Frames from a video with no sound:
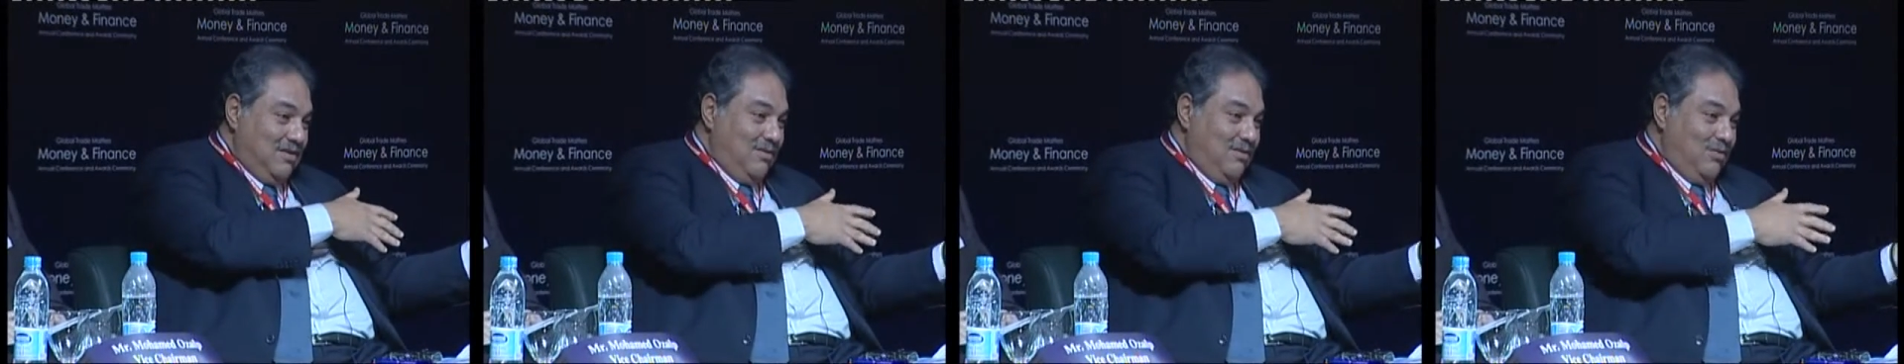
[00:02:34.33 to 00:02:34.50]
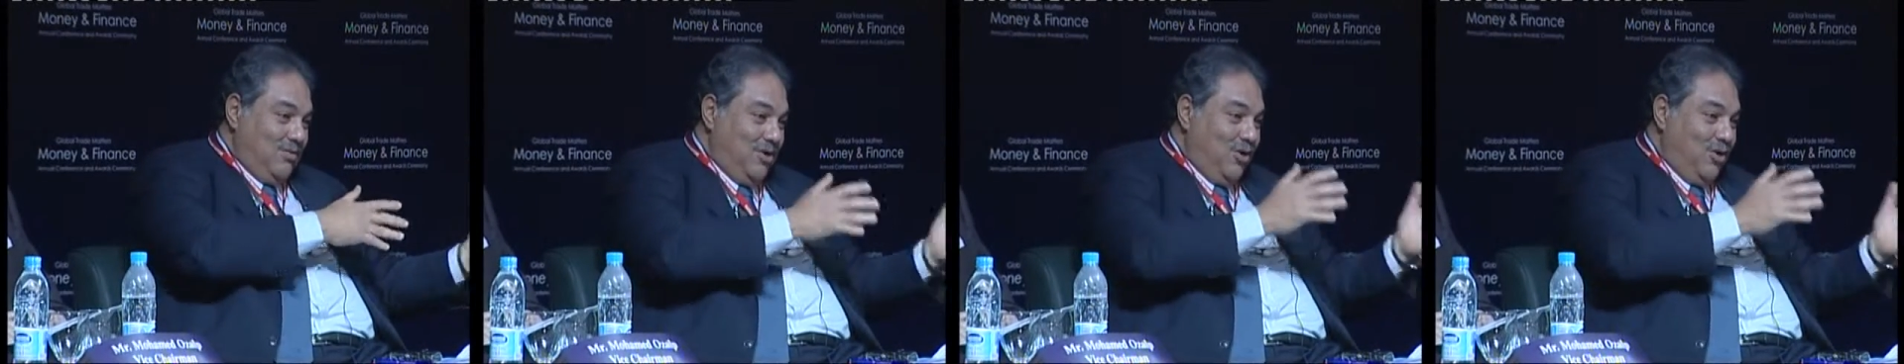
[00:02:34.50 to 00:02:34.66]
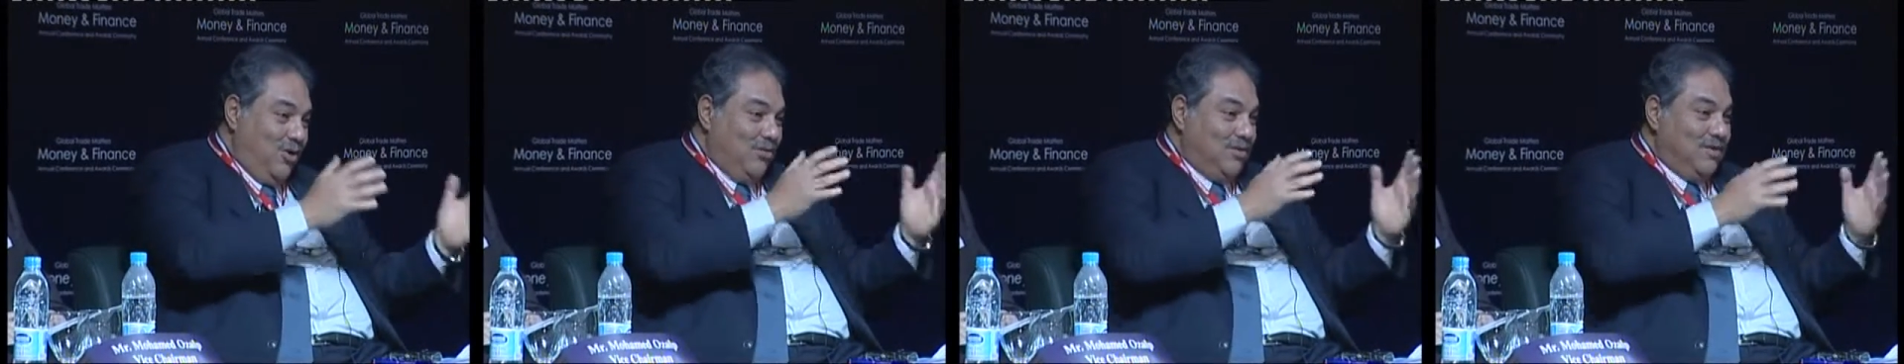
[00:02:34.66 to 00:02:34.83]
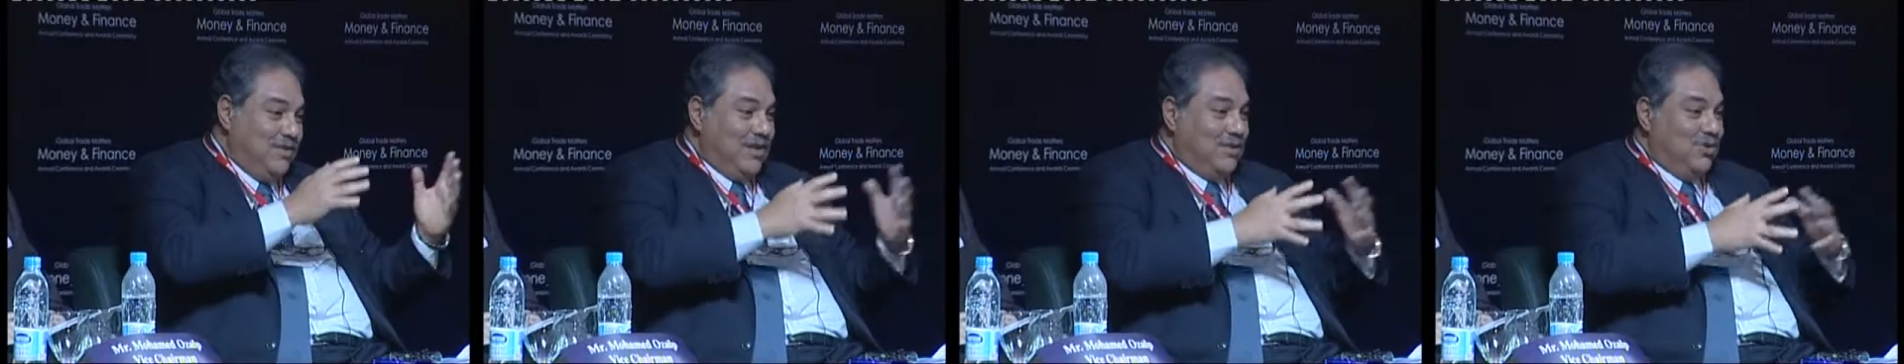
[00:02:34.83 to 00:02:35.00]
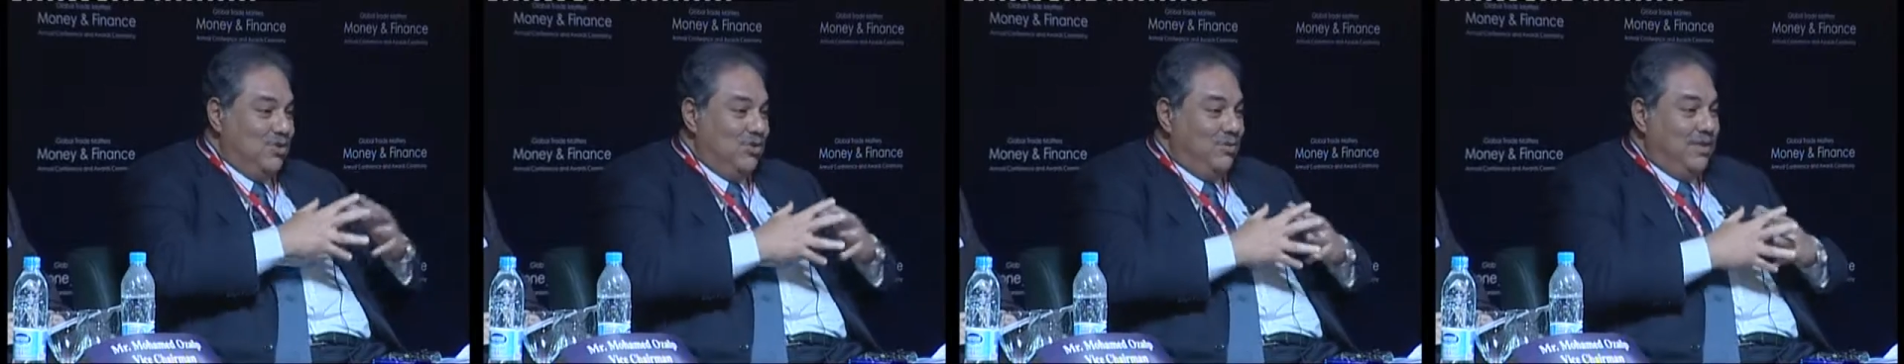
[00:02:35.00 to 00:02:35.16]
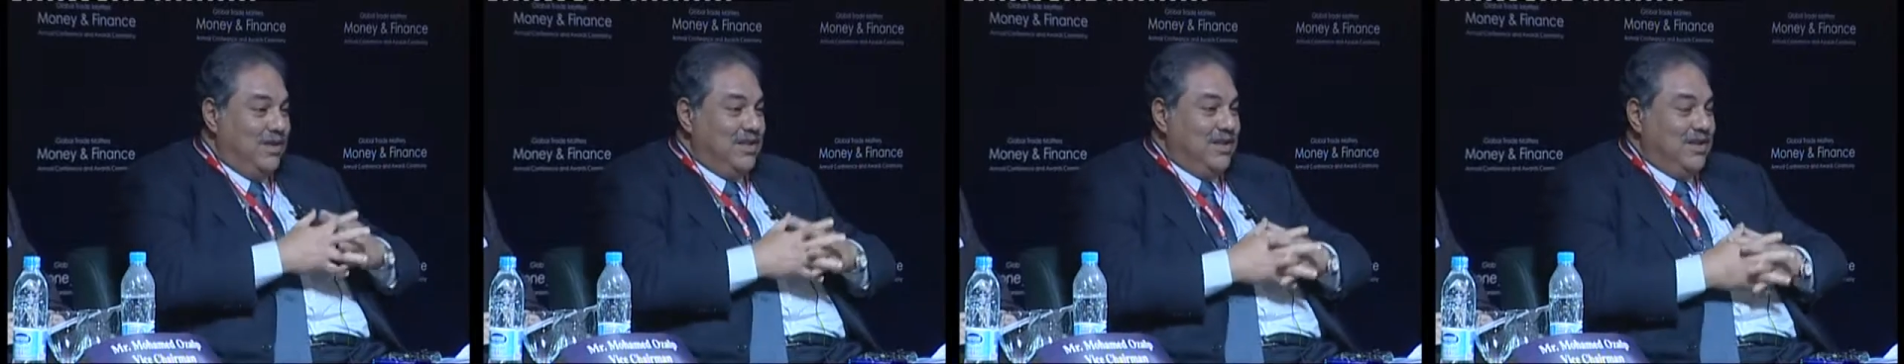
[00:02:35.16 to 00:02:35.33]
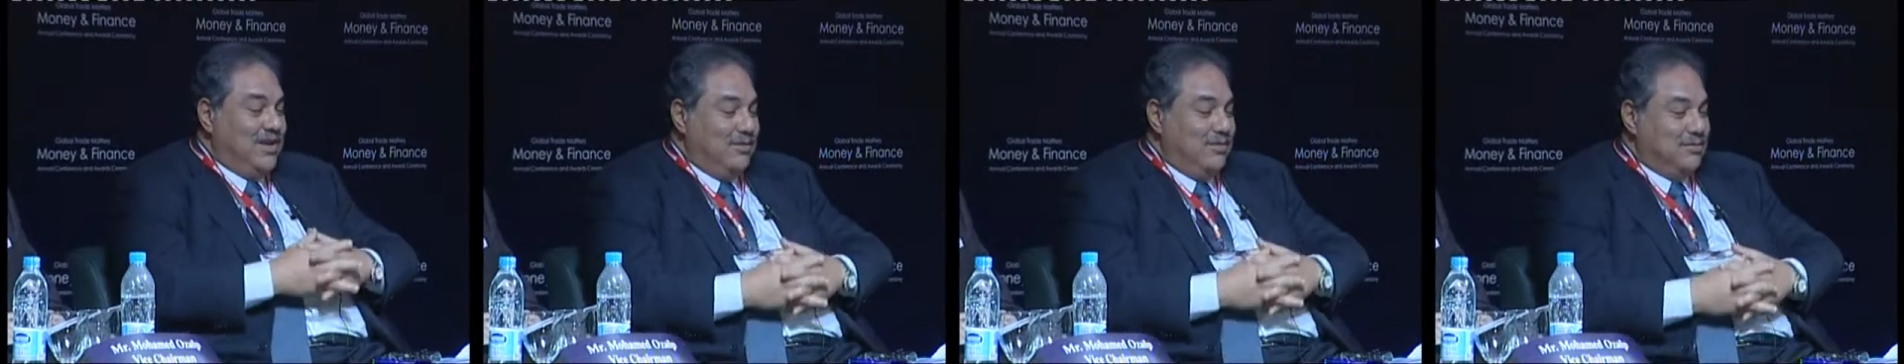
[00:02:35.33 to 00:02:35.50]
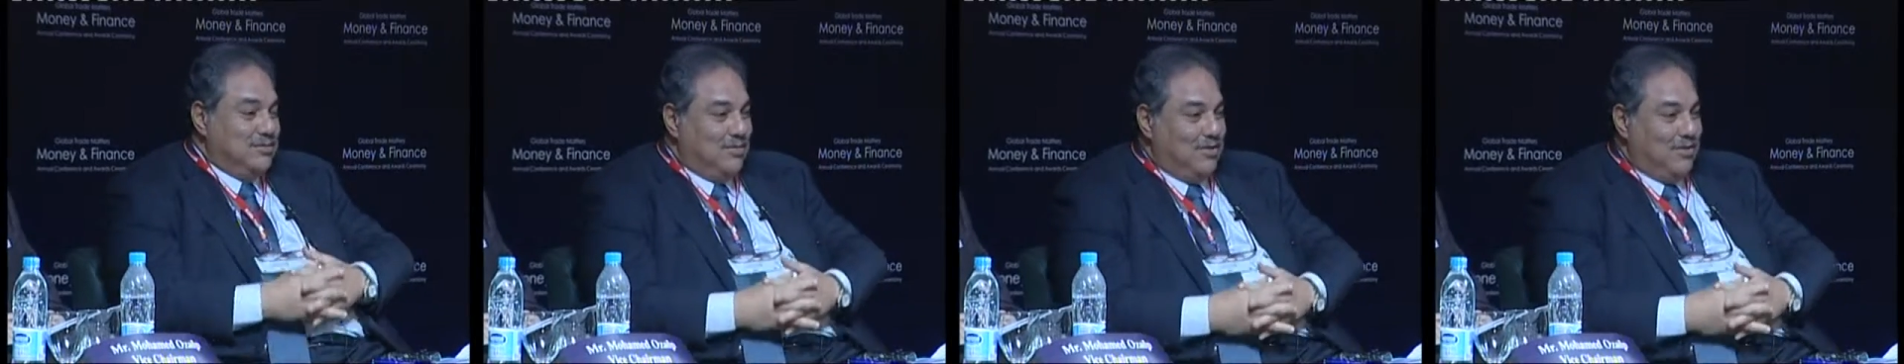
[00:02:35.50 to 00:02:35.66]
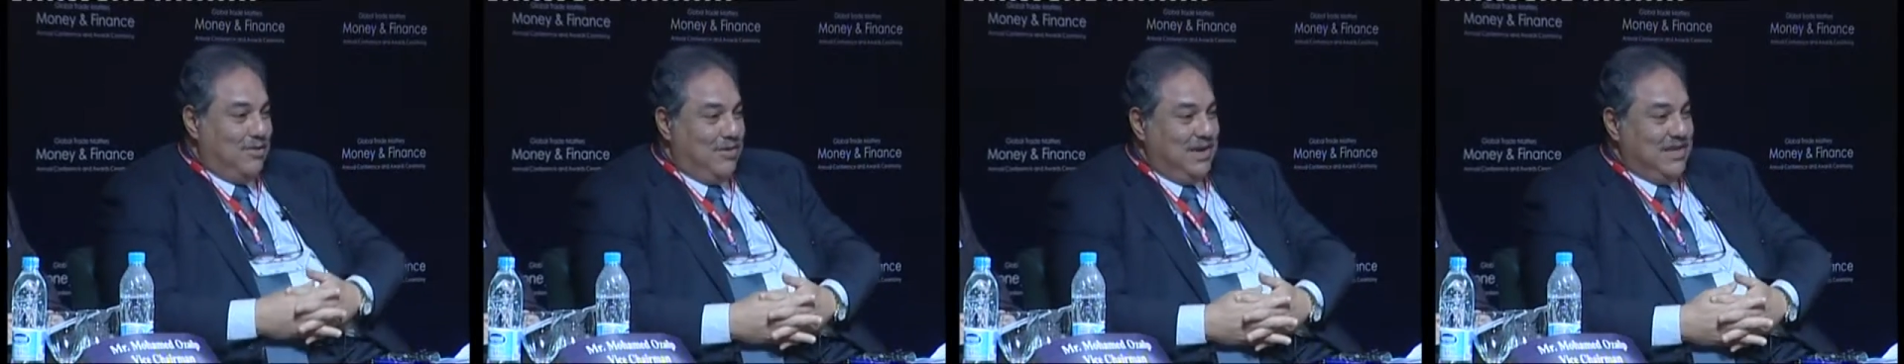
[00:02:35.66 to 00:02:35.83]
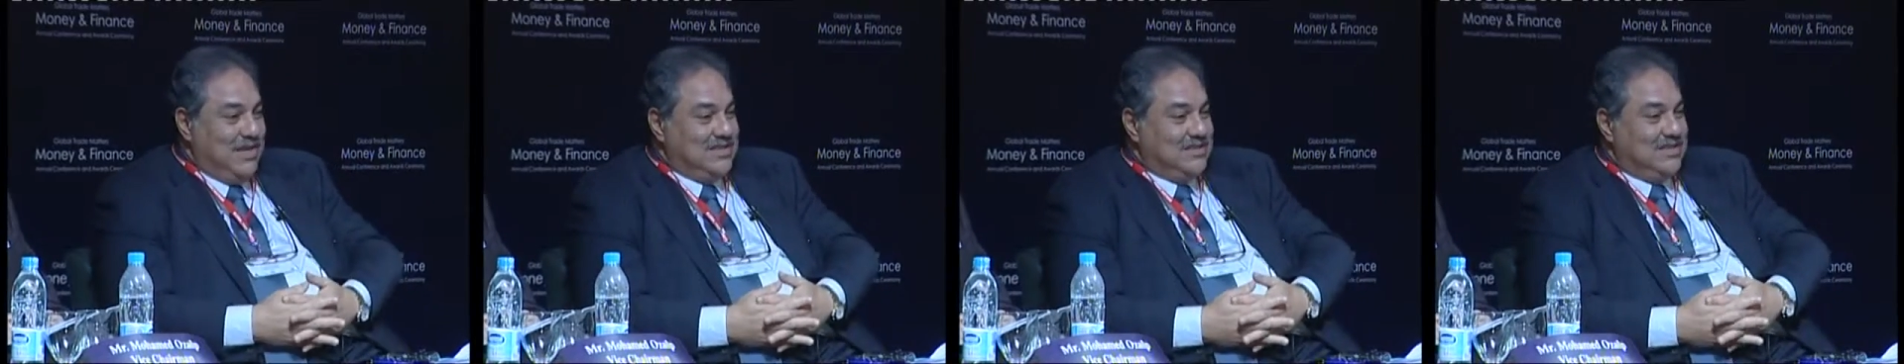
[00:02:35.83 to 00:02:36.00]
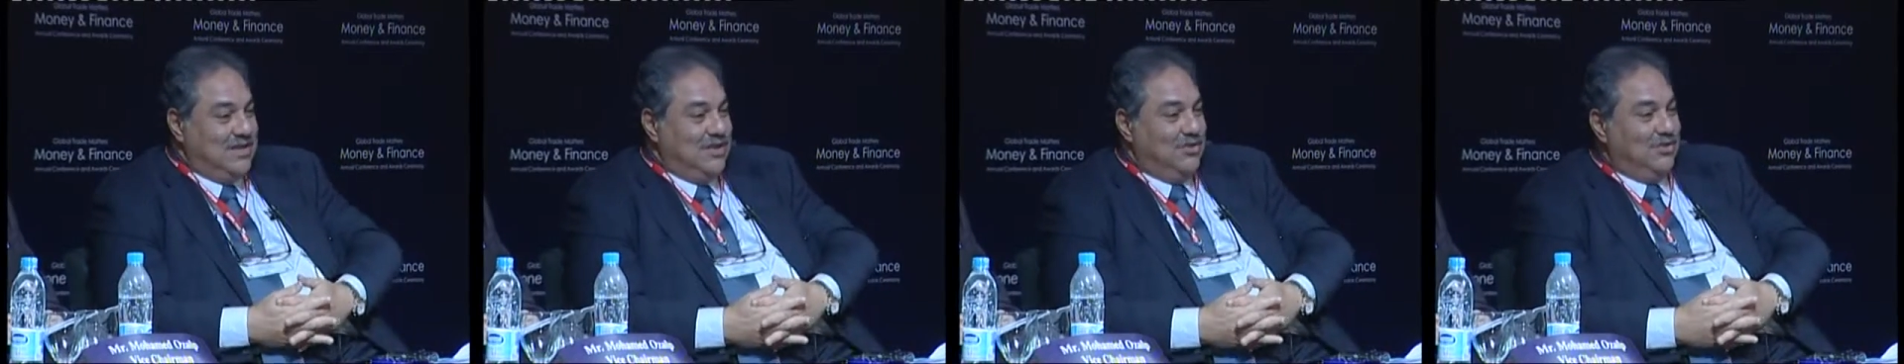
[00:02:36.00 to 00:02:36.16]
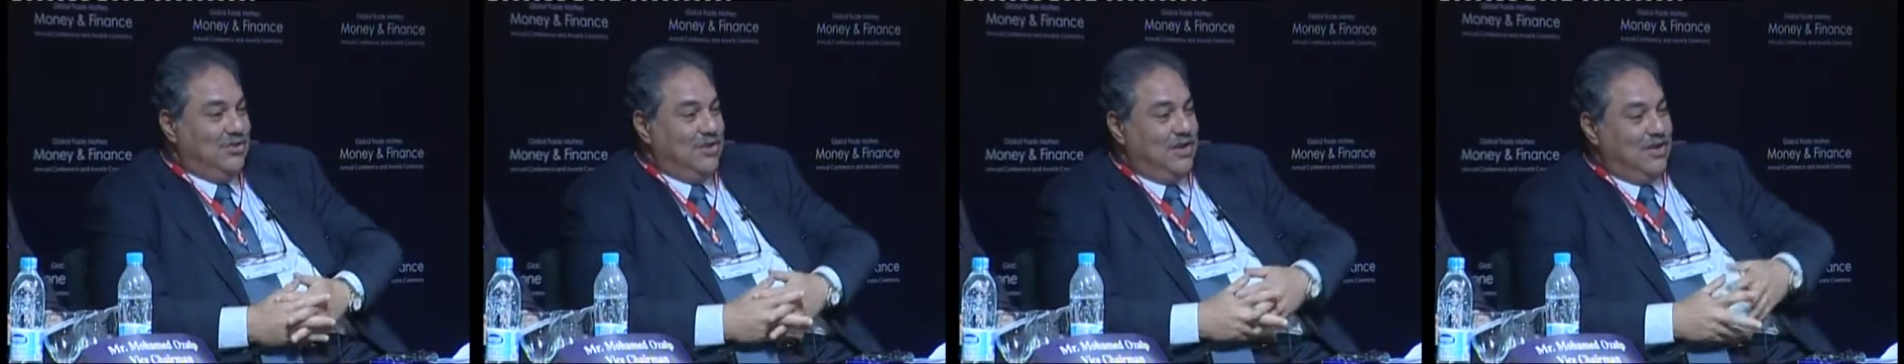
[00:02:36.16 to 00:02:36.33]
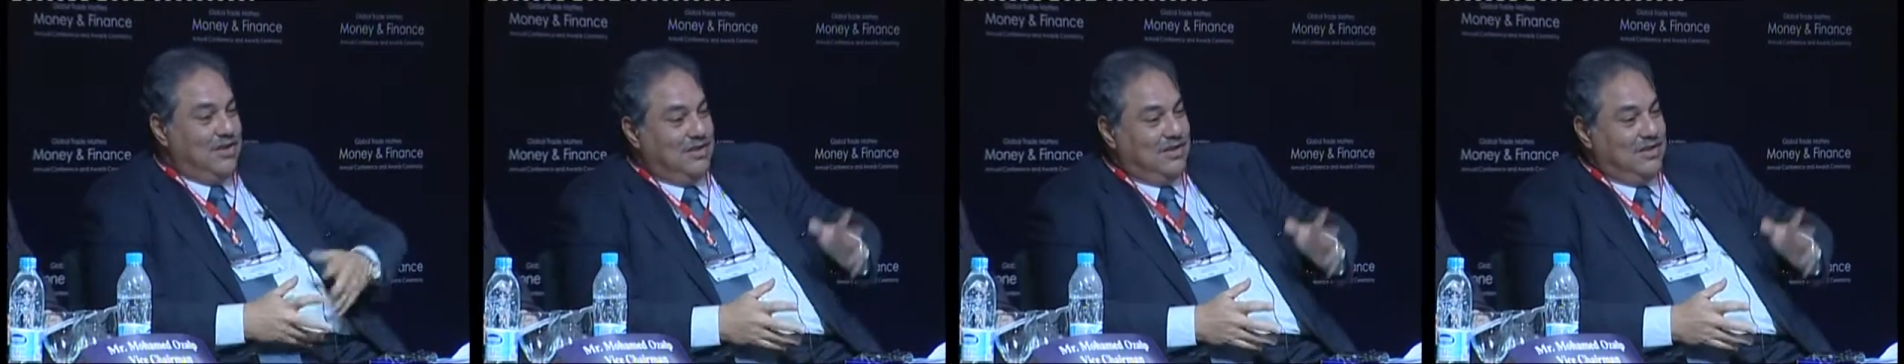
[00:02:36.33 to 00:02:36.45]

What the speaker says: We hope that nobody comes from Alexandria,